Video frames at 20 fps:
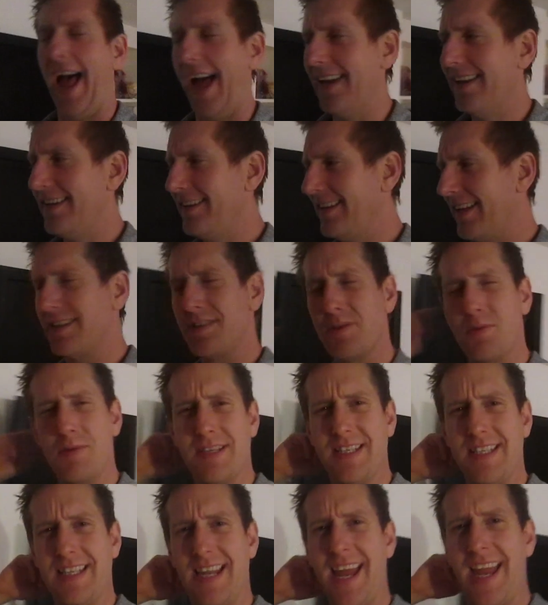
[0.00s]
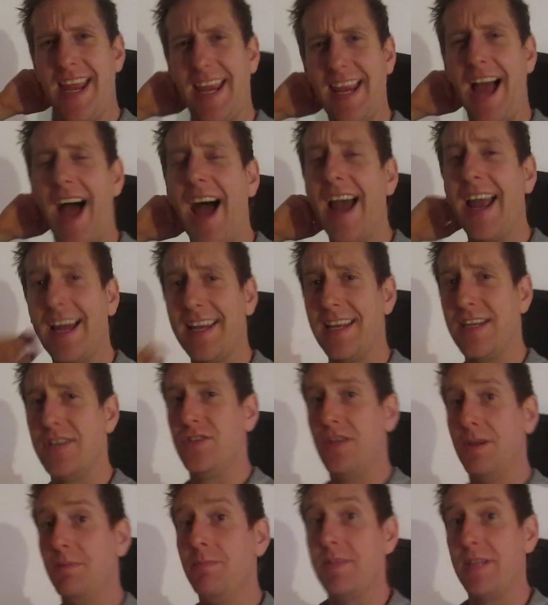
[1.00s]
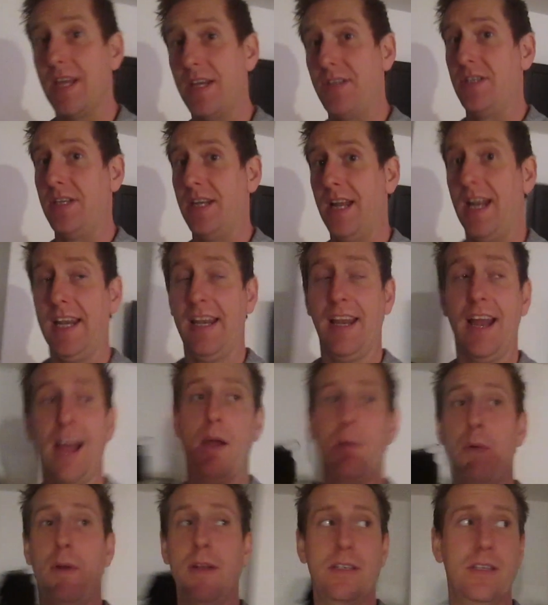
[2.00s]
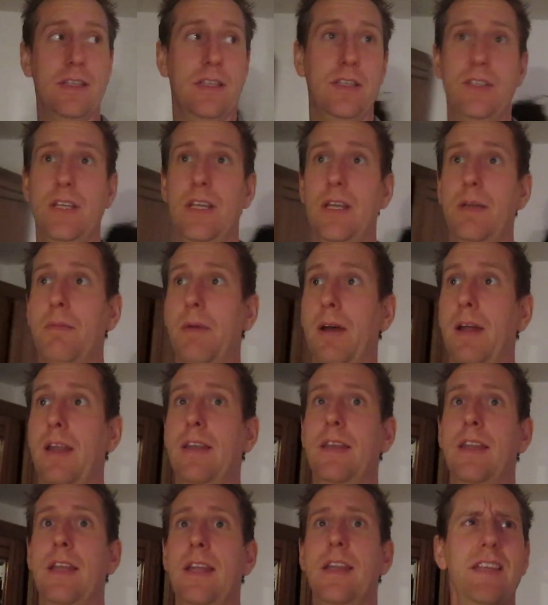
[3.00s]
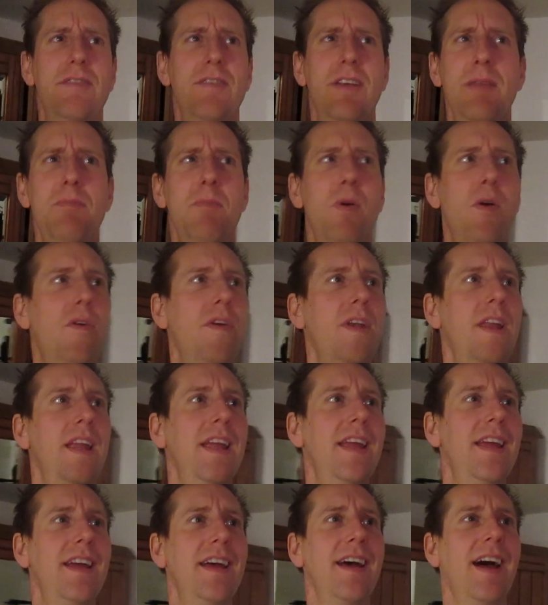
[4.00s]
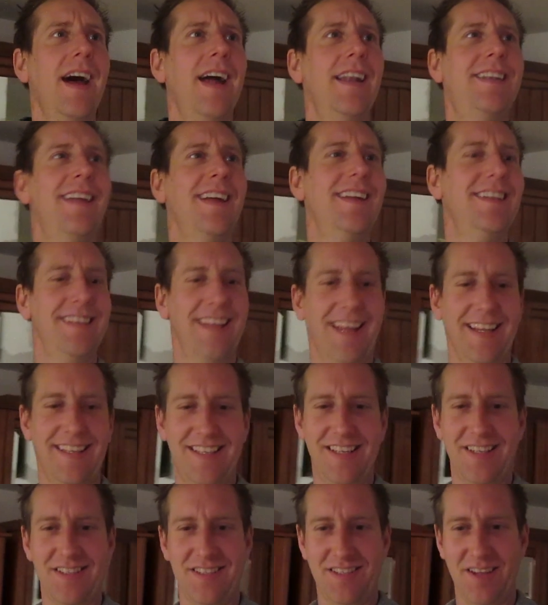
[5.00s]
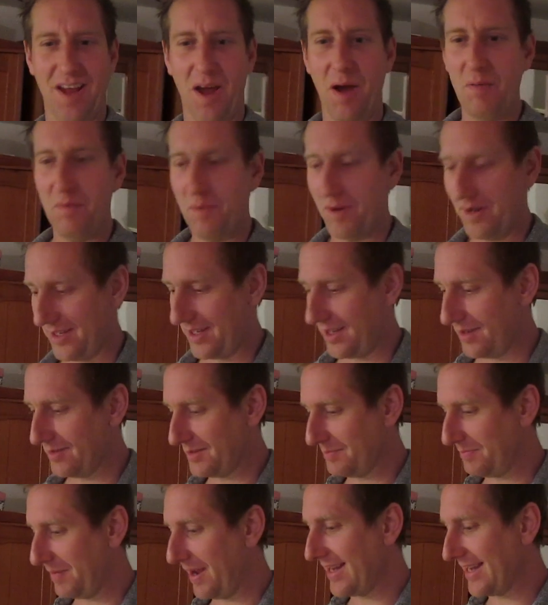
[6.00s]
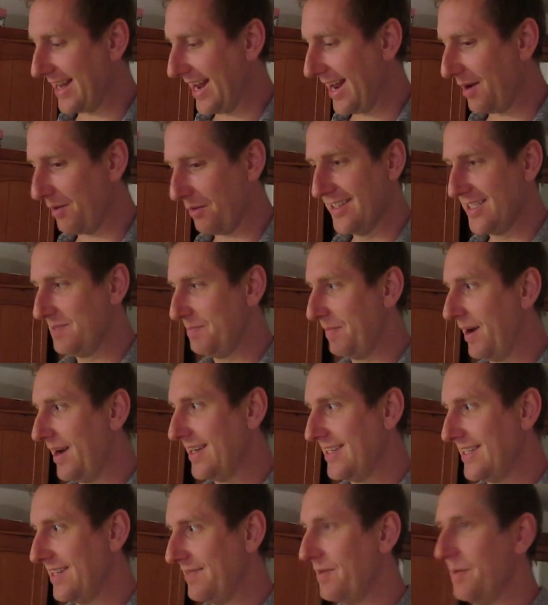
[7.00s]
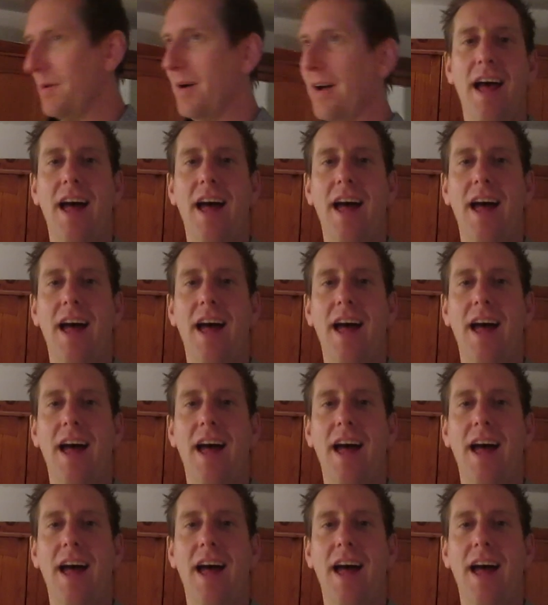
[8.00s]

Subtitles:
And as I was saying, I had a gym session earlier. I went to the gym and did 20 more in here. I just don't want to go to bed now. There's spiders everywhere.